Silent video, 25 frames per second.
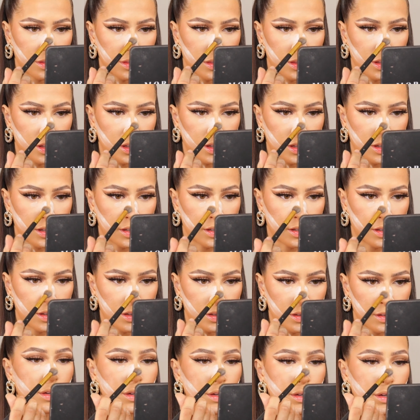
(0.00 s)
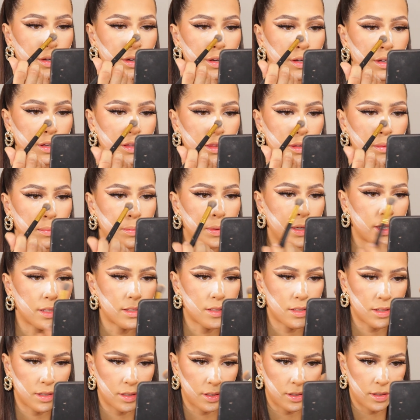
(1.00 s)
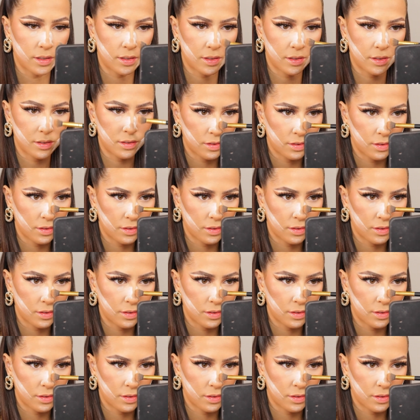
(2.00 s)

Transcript: Then creating the button.